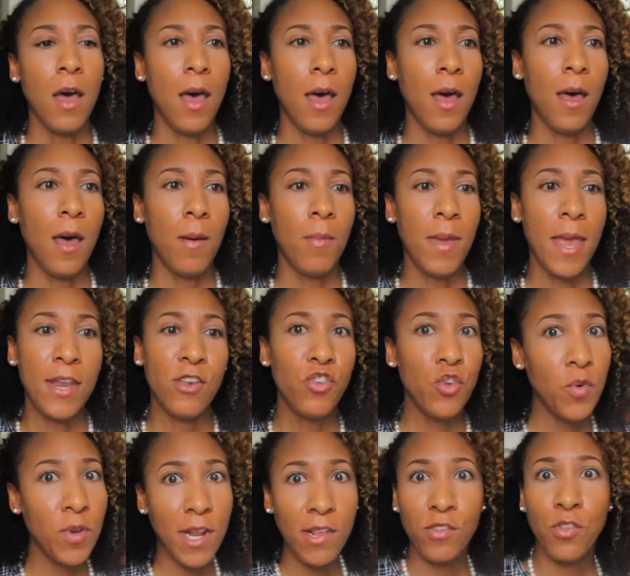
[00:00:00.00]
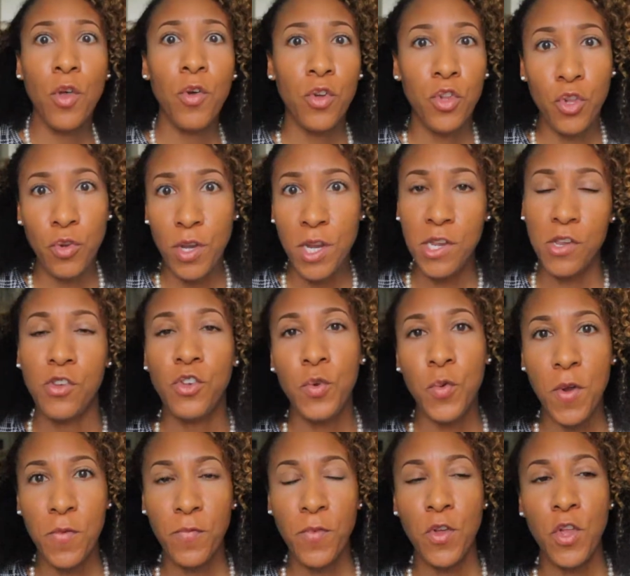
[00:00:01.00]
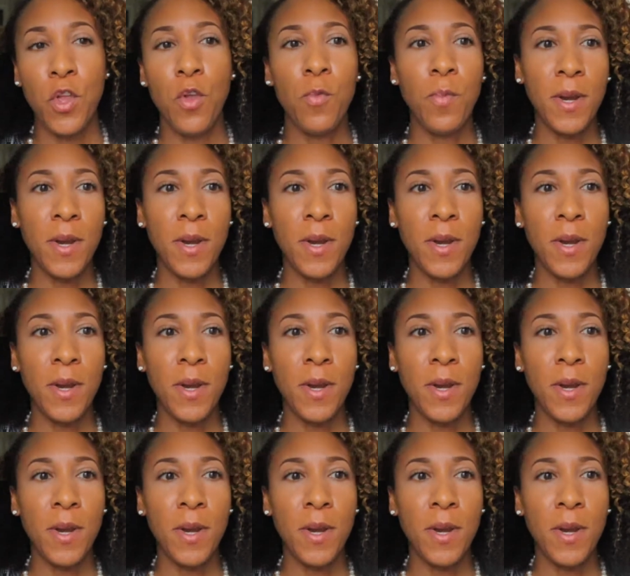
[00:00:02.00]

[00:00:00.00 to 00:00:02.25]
And do it as long as you need to do it for you.